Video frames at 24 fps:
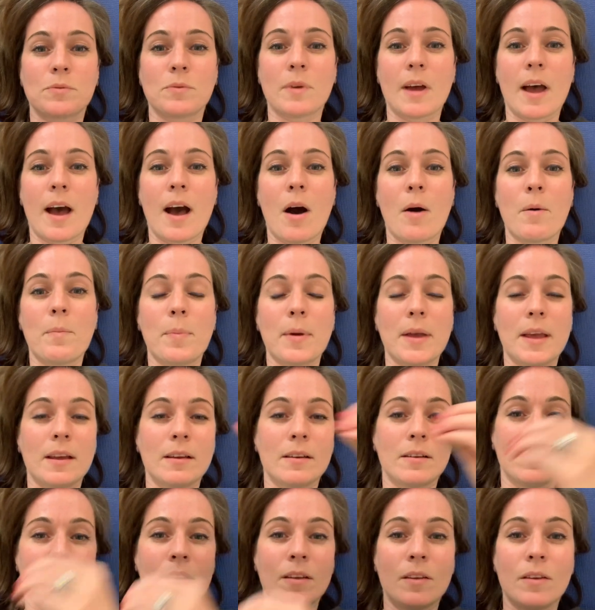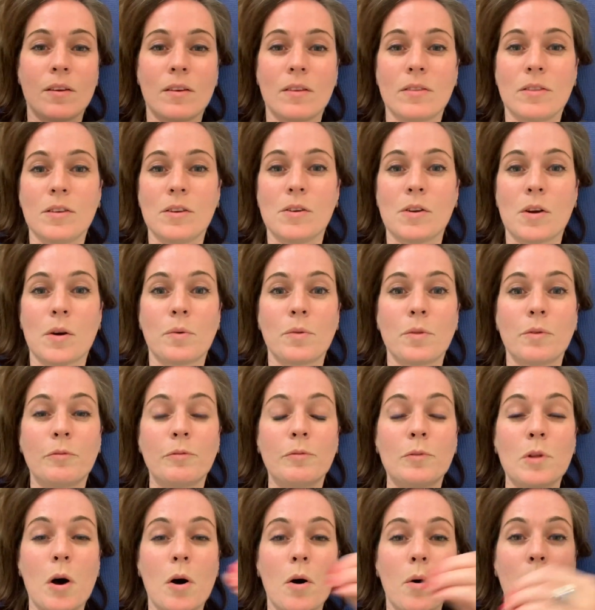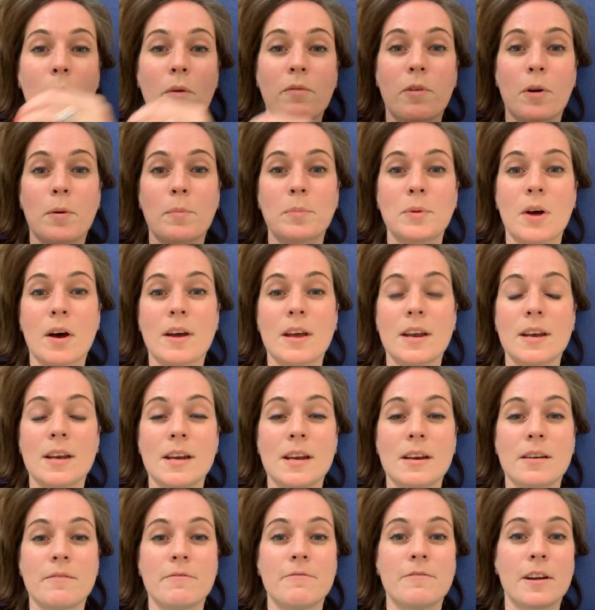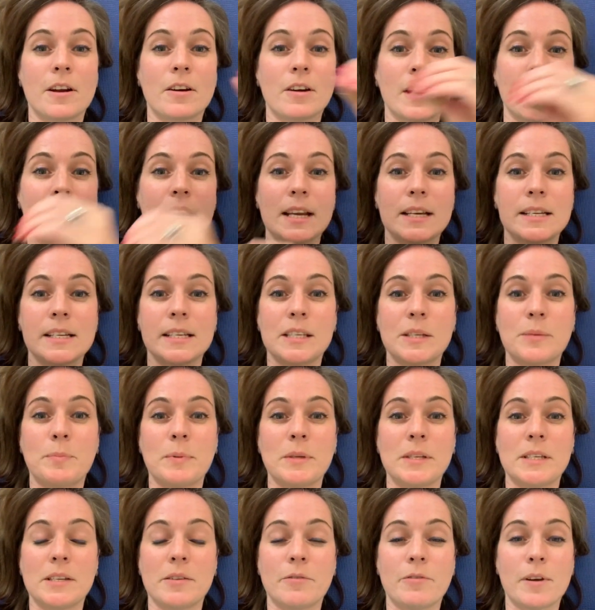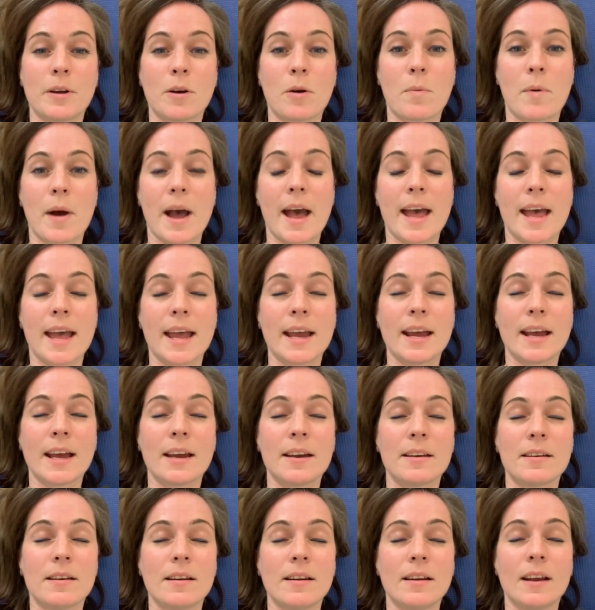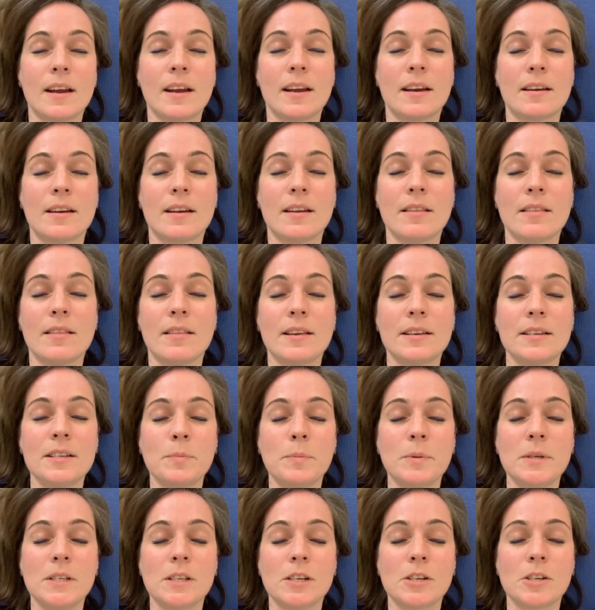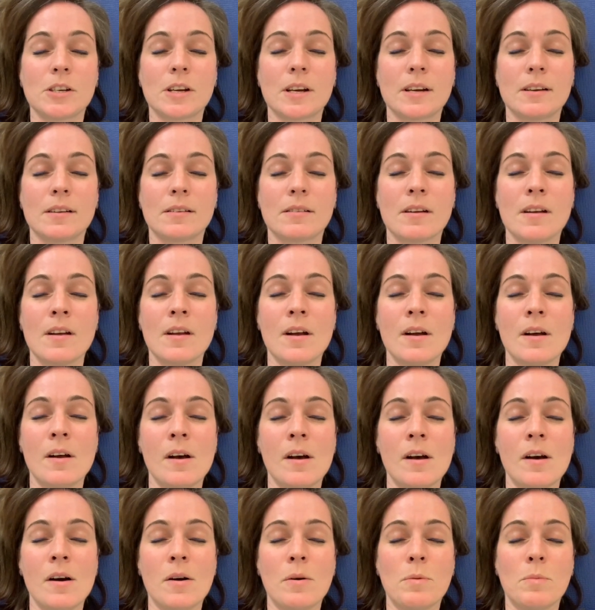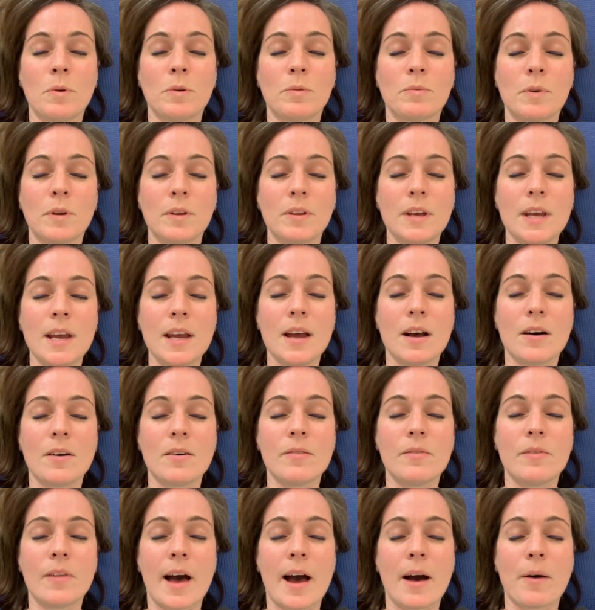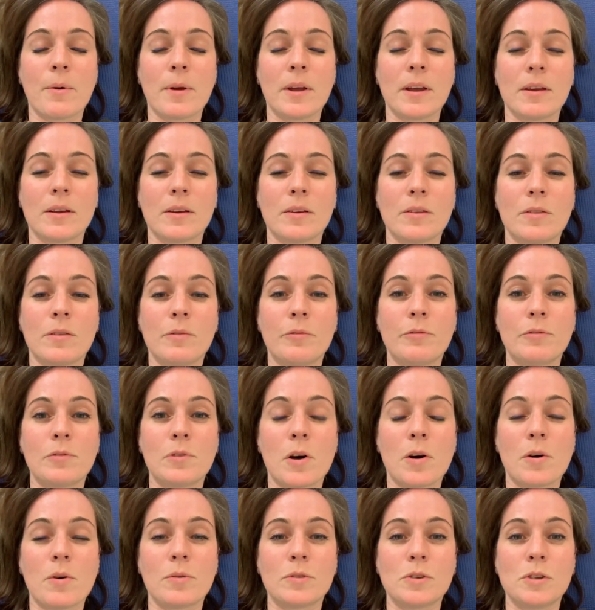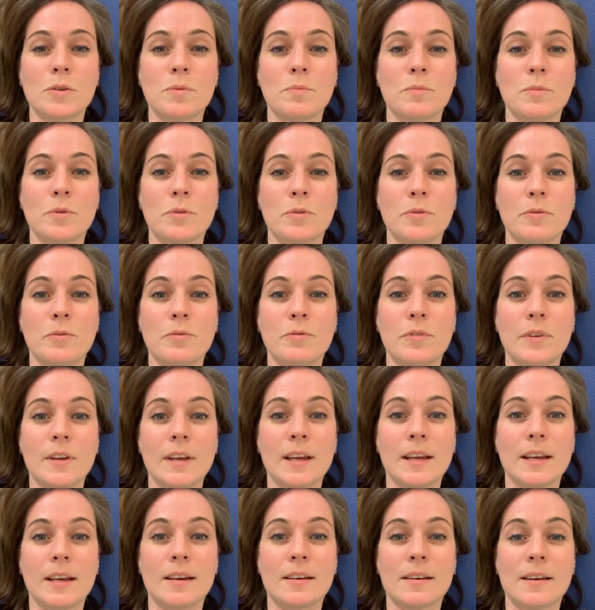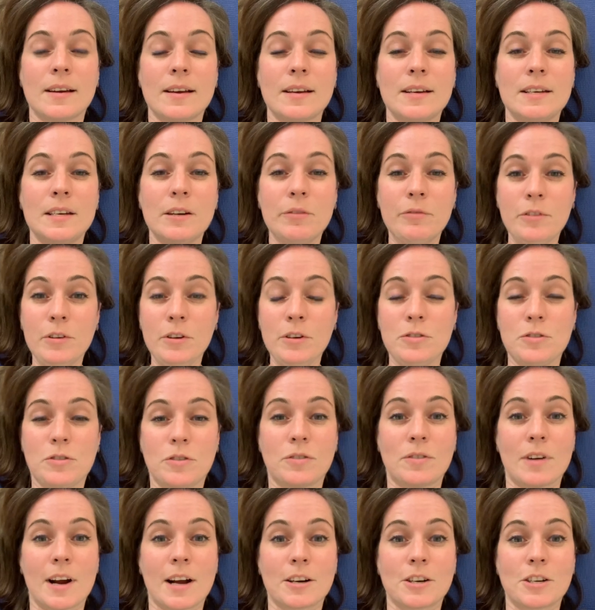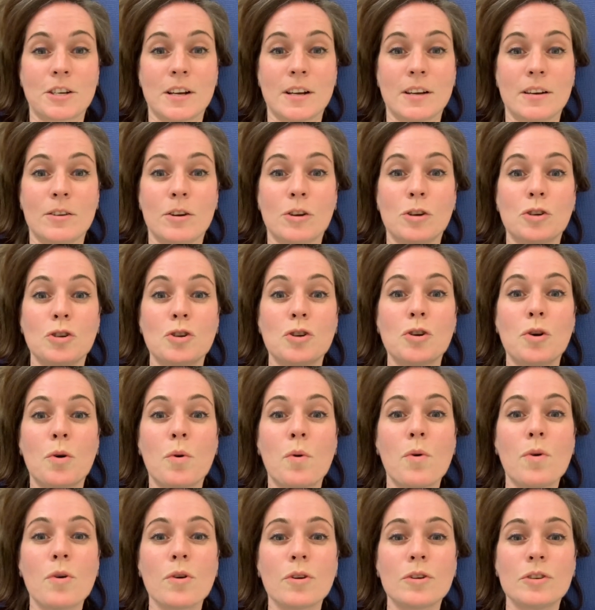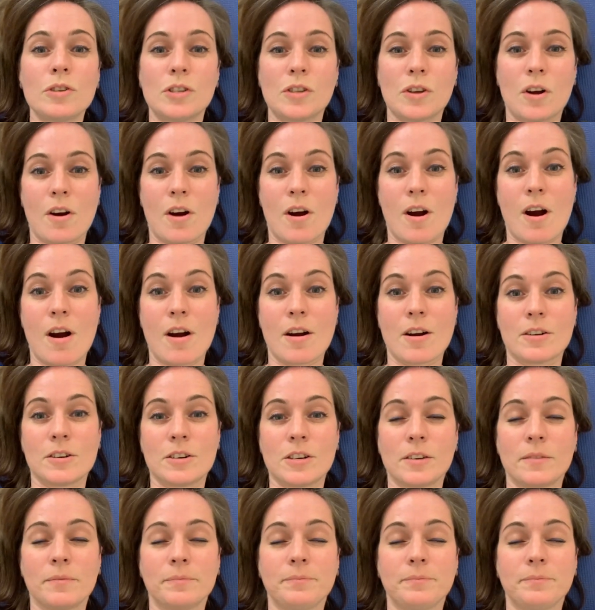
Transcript: helping, the flow of our blood in a very specific way. And in this position, we're really allowing the flow to move in a different direction towards our heart.